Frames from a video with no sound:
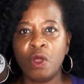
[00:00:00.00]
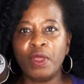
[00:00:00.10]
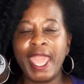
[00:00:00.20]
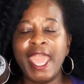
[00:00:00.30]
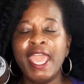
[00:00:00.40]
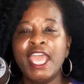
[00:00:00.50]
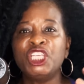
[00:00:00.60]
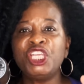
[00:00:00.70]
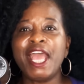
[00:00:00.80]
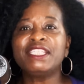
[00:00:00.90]
Okay?
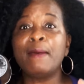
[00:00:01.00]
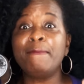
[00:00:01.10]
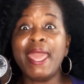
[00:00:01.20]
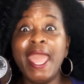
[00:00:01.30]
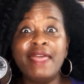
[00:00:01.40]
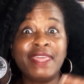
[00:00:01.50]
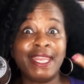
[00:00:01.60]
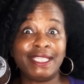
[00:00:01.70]
She has a man that